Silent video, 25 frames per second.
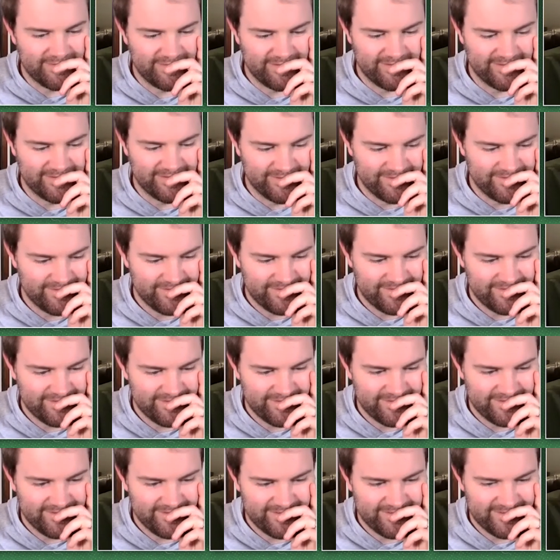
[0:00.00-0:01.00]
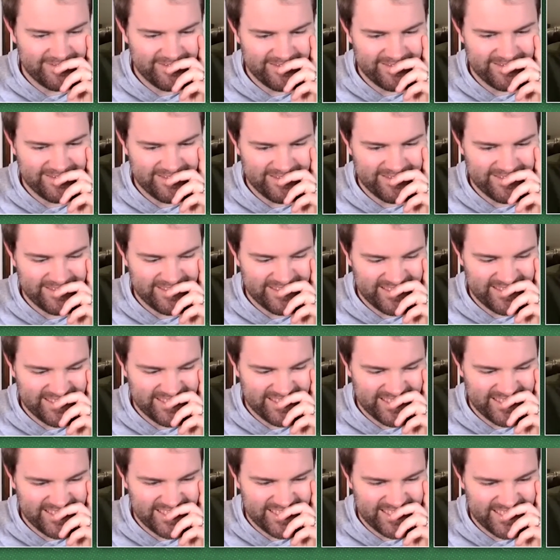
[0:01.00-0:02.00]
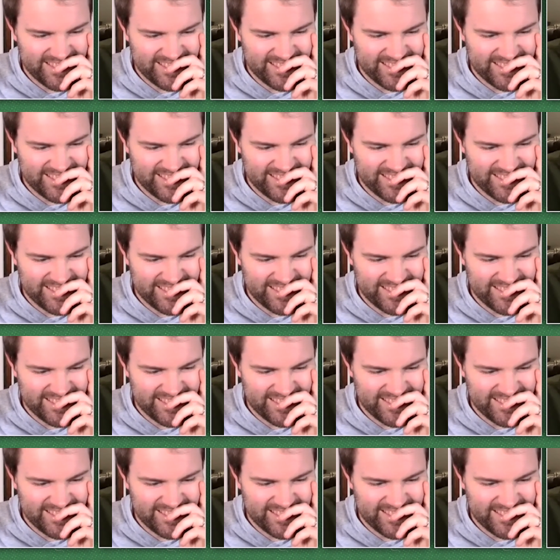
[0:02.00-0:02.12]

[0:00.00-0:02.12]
(not speaking)